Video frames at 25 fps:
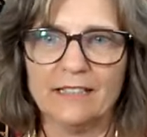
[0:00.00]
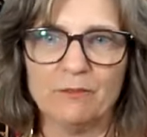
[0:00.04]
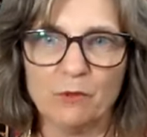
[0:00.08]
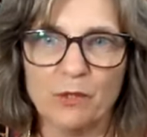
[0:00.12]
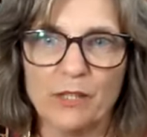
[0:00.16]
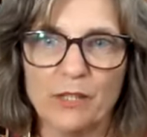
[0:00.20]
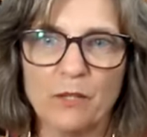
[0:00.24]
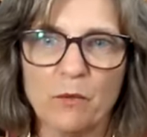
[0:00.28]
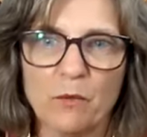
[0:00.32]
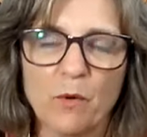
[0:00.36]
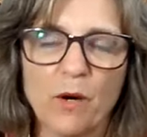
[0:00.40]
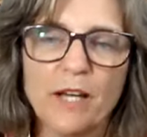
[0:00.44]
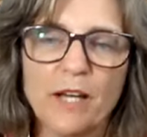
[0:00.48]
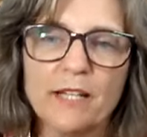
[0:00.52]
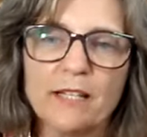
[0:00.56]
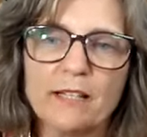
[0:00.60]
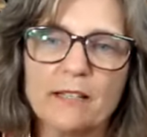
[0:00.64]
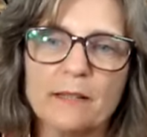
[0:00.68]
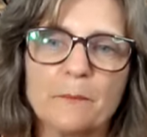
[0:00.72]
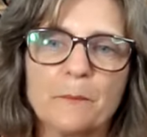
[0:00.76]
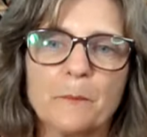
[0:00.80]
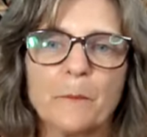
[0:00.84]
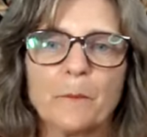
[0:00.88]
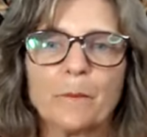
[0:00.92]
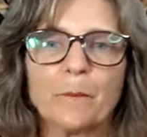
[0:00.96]
what he
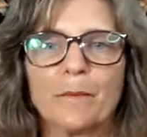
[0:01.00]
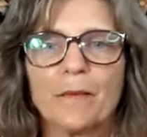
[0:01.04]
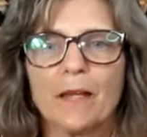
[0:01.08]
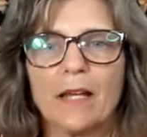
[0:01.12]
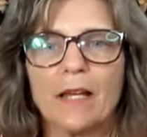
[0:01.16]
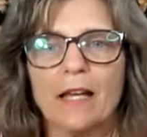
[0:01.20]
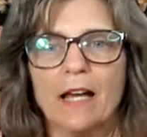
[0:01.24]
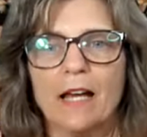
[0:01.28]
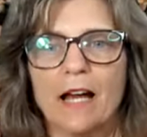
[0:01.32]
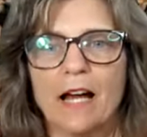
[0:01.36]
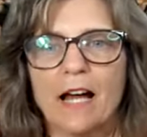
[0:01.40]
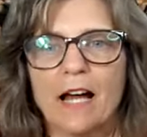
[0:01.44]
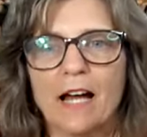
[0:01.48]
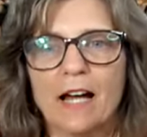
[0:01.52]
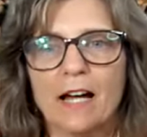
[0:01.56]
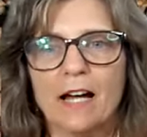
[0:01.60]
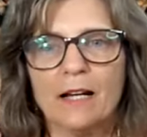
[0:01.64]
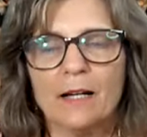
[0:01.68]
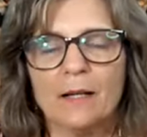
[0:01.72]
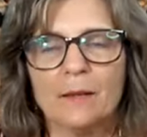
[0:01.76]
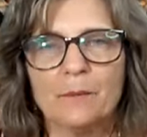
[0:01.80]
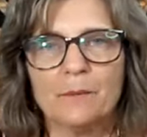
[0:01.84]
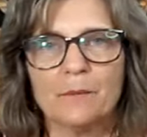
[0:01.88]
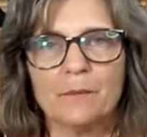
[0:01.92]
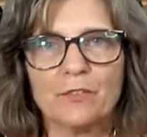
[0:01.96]
wanted.
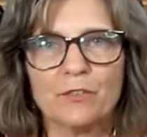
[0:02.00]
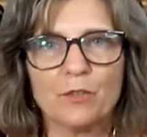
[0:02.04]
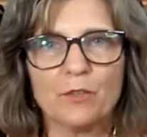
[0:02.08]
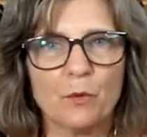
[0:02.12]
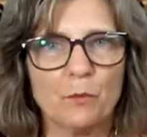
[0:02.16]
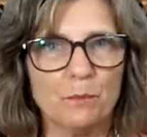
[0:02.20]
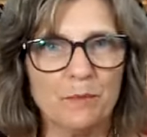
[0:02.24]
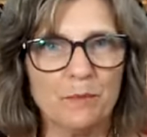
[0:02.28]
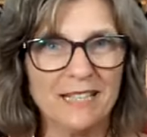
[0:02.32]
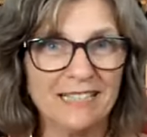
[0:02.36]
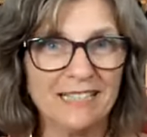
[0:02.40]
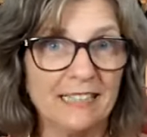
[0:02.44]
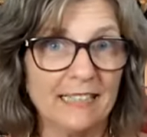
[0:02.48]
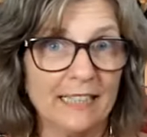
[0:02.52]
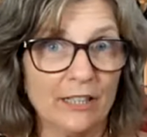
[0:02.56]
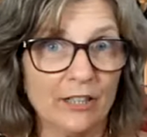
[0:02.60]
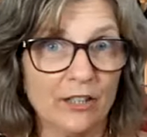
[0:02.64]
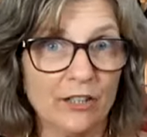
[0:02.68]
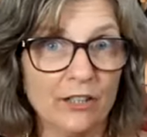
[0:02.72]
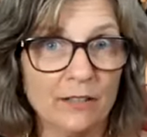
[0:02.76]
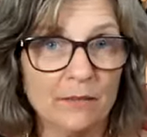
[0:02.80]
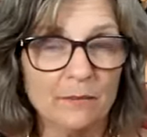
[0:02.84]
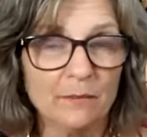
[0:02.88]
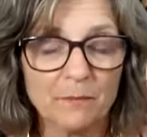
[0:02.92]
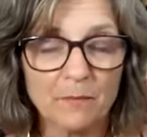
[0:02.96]
So be
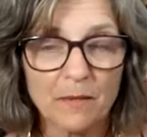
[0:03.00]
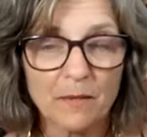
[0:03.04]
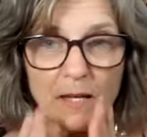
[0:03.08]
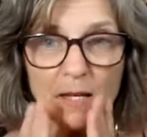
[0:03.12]
clear.